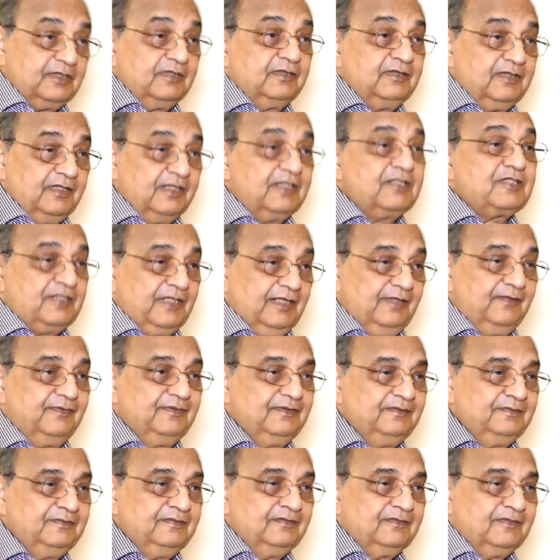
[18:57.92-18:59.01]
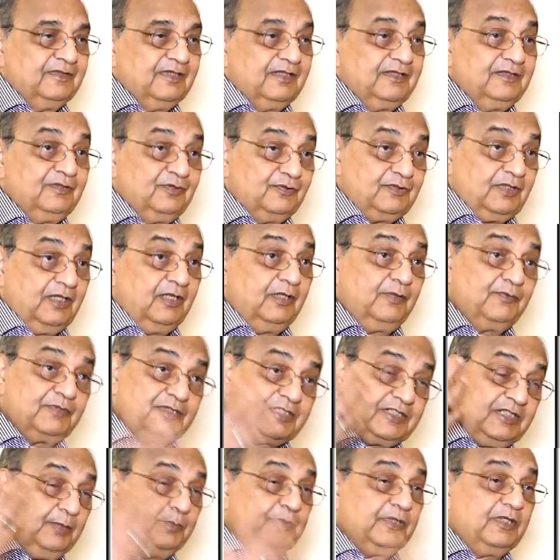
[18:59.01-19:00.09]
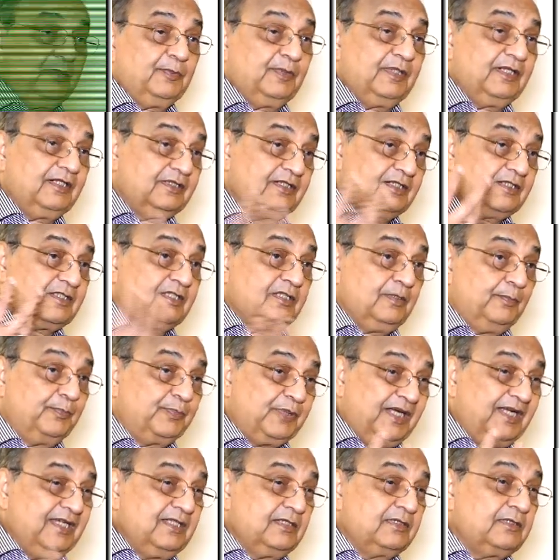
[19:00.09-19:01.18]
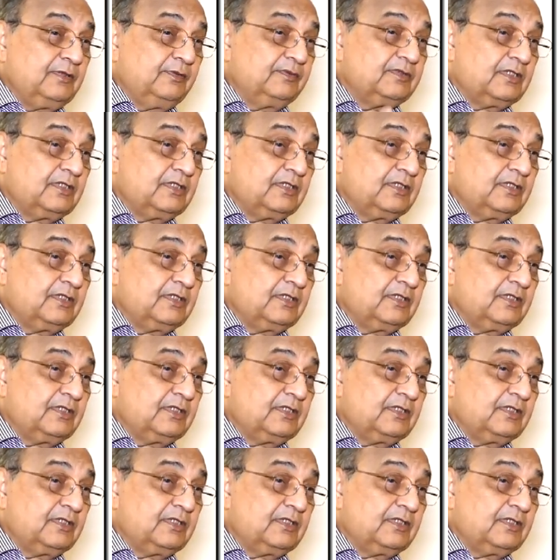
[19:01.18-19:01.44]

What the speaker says: itself. Right? So always keep in mind this compliance of the